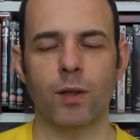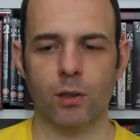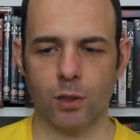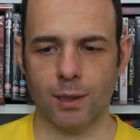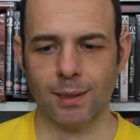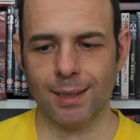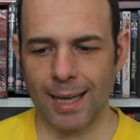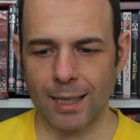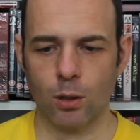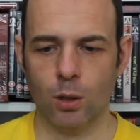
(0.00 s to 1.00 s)
There's an
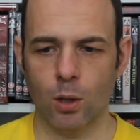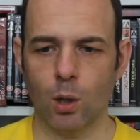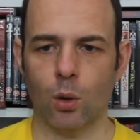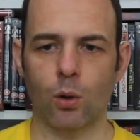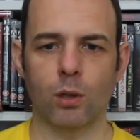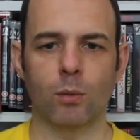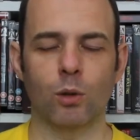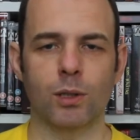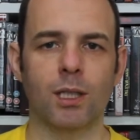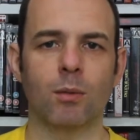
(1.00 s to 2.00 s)
attack on a
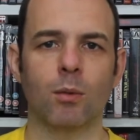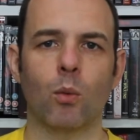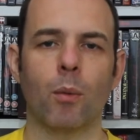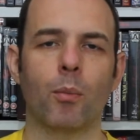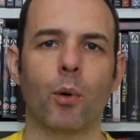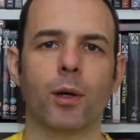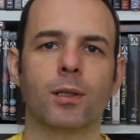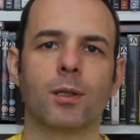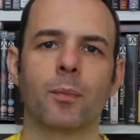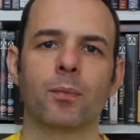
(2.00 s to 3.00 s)
museum at one point